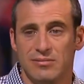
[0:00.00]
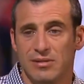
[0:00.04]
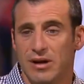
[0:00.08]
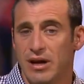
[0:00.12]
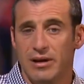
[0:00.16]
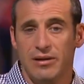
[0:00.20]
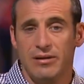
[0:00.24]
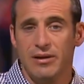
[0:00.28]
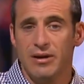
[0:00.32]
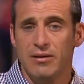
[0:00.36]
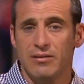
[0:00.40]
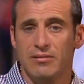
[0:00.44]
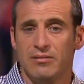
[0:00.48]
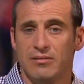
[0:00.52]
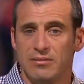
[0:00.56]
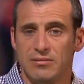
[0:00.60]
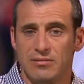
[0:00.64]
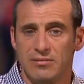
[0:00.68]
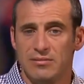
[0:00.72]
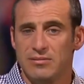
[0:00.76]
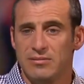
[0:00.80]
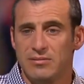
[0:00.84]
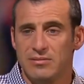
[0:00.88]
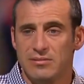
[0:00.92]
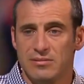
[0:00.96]
I don't know.
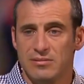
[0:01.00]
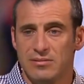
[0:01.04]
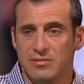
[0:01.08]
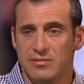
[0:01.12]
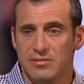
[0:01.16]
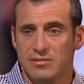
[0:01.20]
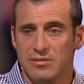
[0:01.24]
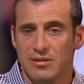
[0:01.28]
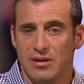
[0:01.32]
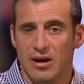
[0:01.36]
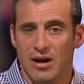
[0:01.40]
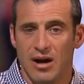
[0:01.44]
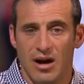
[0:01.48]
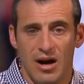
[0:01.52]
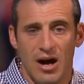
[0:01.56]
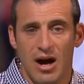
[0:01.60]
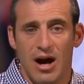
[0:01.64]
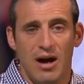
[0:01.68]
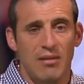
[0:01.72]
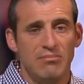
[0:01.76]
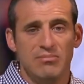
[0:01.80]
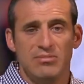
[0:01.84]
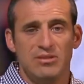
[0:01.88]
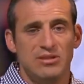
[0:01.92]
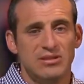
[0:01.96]

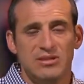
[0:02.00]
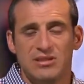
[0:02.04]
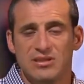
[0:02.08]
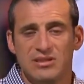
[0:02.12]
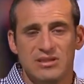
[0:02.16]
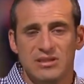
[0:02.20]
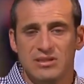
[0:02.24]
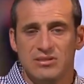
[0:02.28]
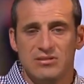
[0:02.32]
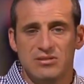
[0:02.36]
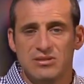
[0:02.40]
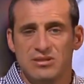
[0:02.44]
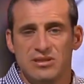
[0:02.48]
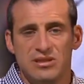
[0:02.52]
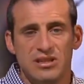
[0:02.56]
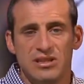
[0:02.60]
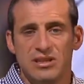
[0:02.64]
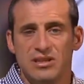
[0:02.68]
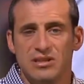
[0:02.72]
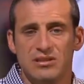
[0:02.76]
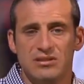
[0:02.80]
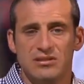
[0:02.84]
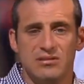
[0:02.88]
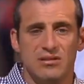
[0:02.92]
I'm just as interested as